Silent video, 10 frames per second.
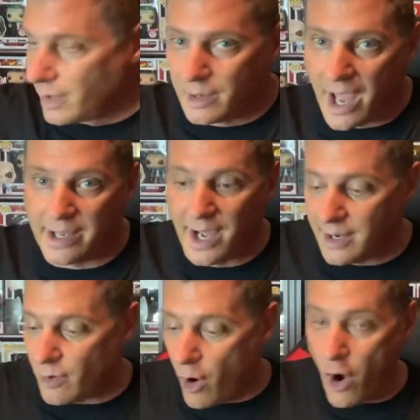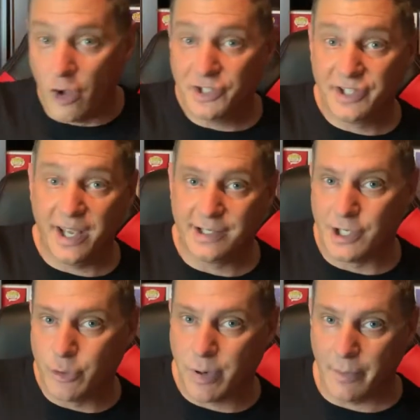I got all six,
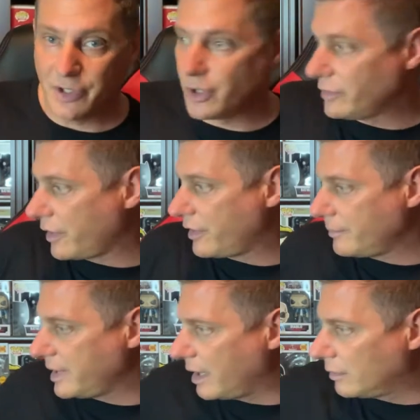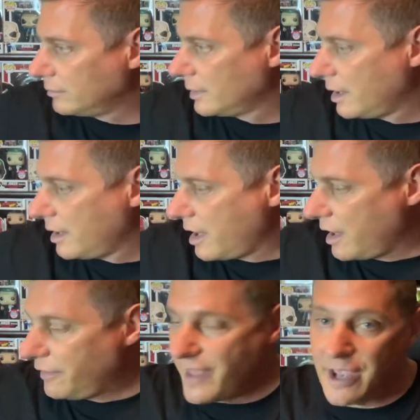as you probably saw in the thumbnail.
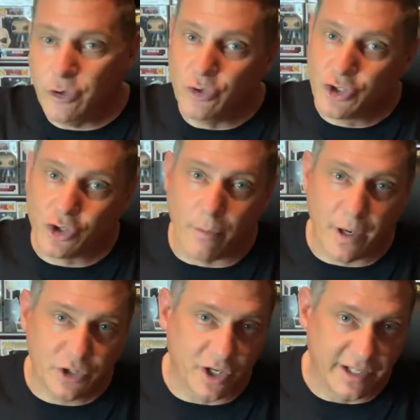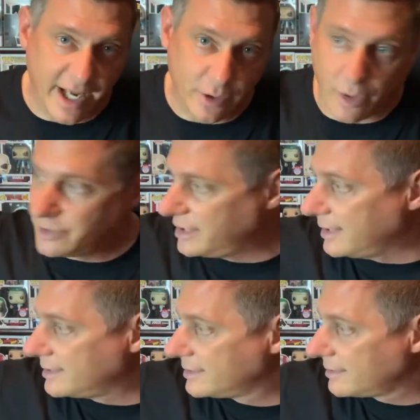Thank you so much to Daniel
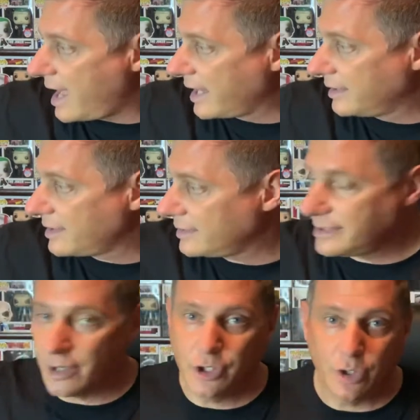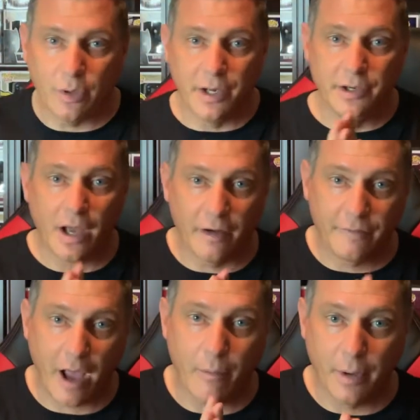Ortiz. I cannot tell you enough
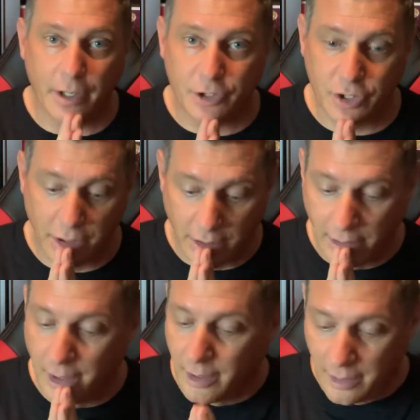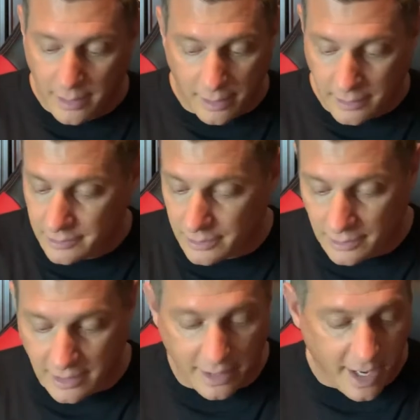how much the
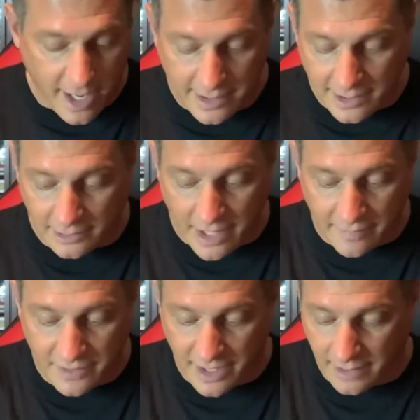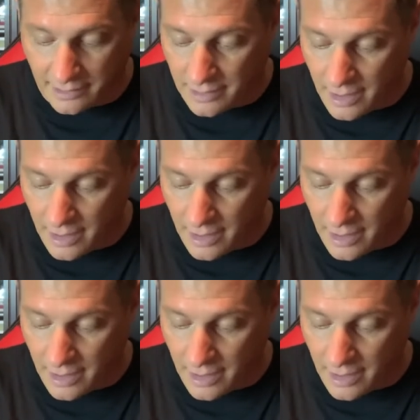guy is a life send.